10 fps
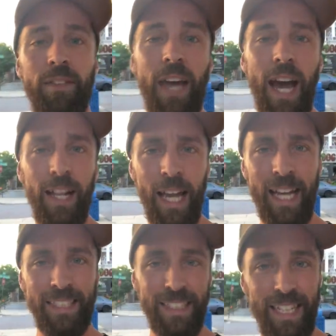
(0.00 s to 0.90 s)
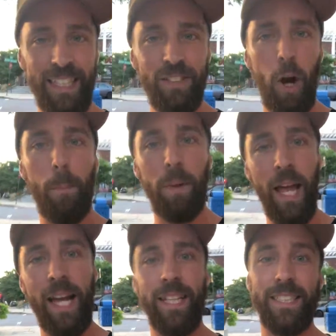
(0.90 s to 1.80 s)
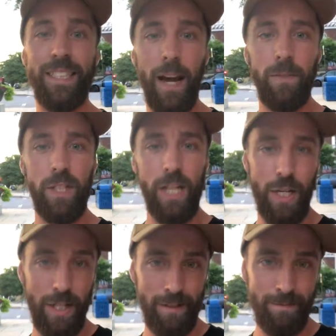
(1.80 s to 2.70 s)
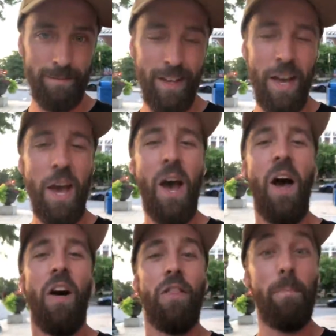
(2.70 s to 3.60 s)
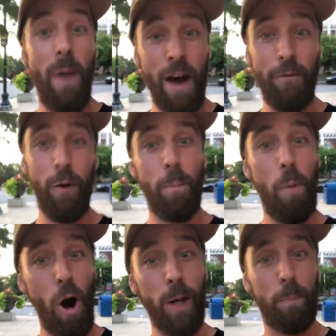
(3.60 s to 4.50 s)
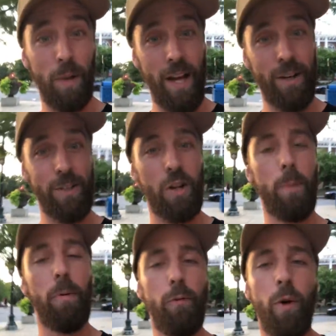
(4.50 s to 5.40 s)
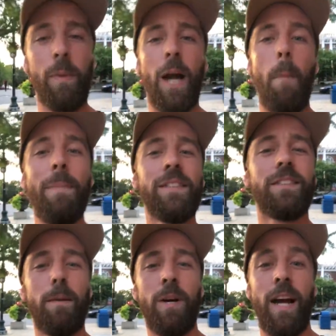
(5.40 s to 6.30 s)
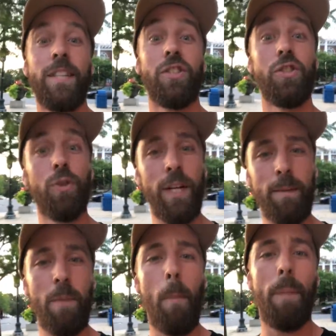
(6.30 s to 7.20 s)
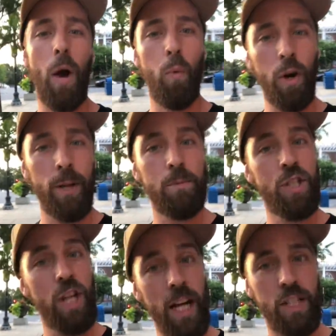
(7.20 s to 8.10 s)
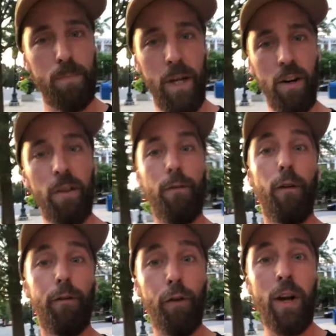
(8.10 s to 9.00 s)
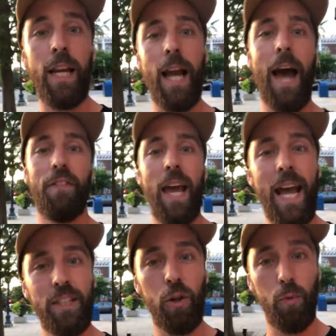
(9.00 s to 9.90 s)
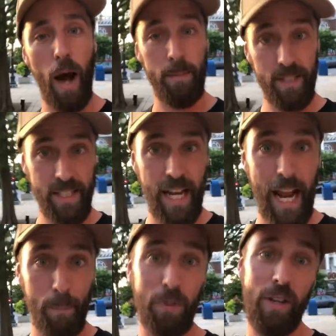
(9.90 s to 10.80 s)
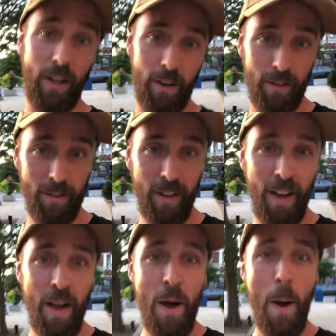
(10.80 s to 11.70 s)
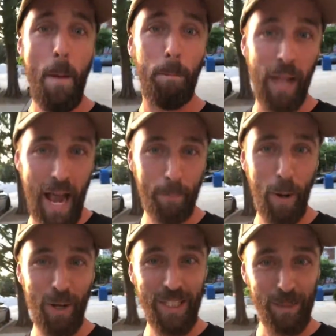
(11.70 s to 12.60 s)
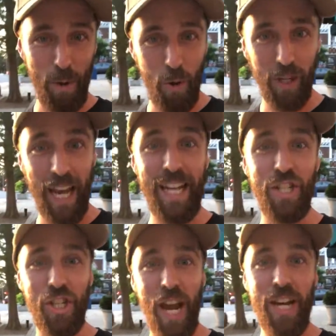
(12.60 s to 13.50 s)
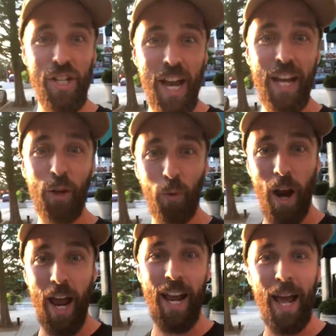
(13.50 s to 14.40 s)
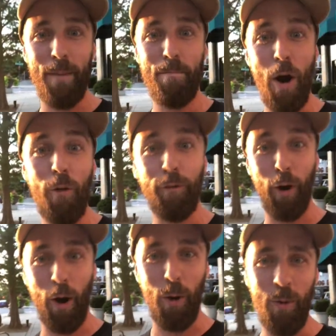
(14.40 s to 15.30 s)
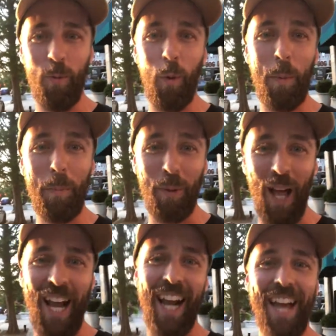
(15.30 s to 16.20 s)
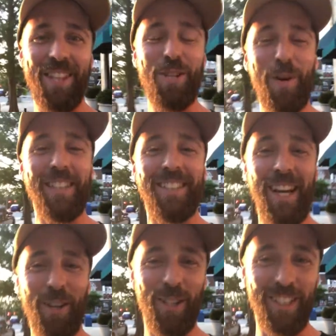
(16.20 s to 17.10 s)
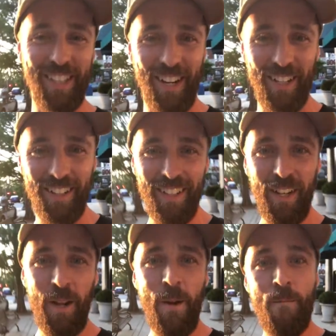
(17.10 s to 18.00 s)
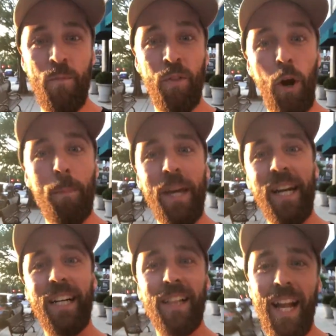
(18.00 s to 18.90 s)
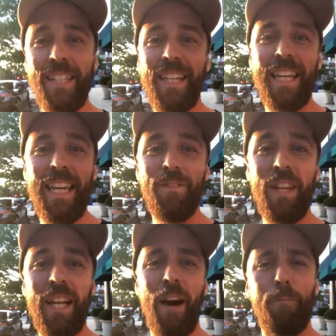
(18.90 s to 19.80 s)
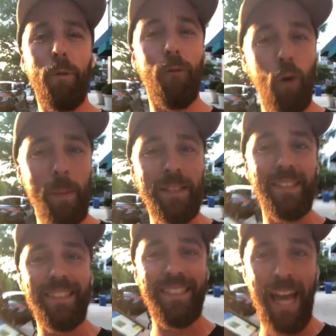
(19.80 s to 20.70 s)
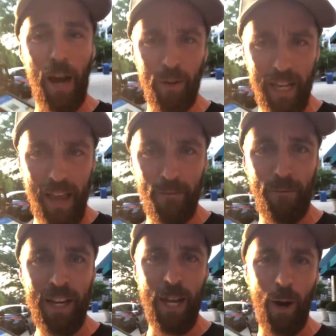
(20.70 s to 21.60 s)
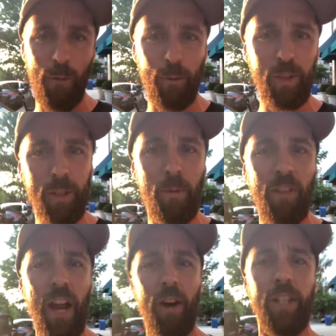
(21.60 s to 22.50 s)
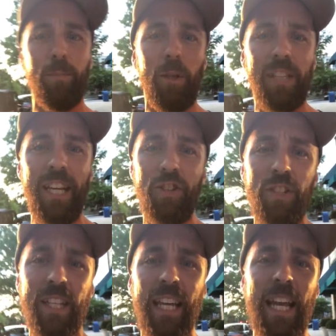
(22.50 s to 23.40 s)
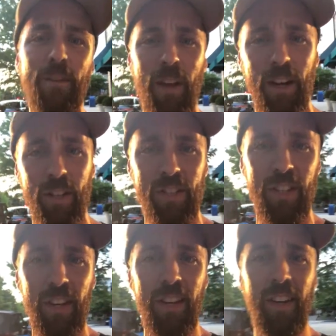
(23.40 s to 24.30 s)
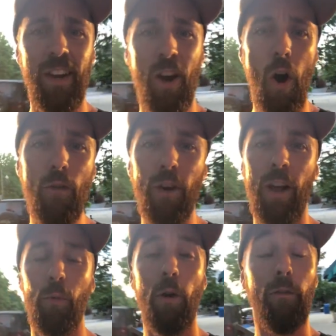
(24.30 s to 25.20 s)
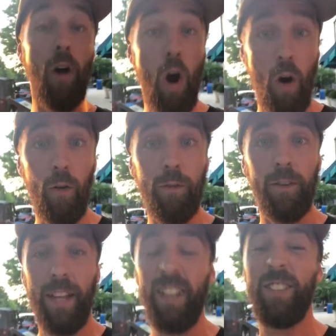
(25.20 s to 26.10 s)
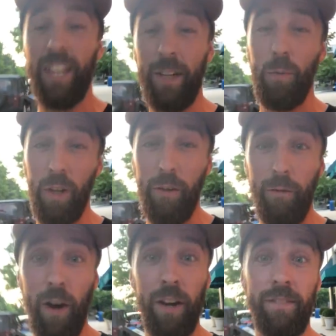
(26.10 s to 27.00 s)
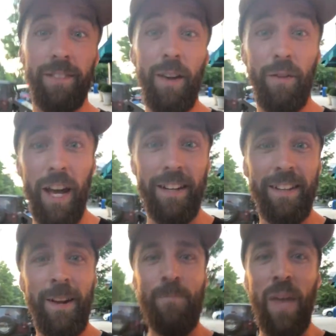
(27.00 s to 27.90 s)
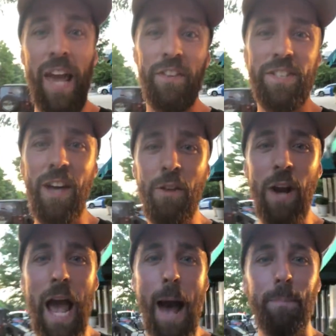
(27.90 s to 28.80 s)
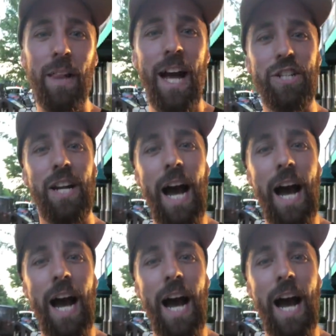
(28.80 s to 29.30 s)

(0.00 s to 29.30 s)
The LACs are playing at the salvage station. The Montford Park Players are performing A Midsummer Night's Dream by William Shakespeare for free at the Hazel Robinson Amphitheater. Blackberry Smoke and JJ Grey and Mofro will be playing at the US Cellular Center. There will be an eclectic evening of performance, sound, and video from some of the area's most interesting innovators, over at Revolve. That looks like a really fun event. And the Southern Appalachian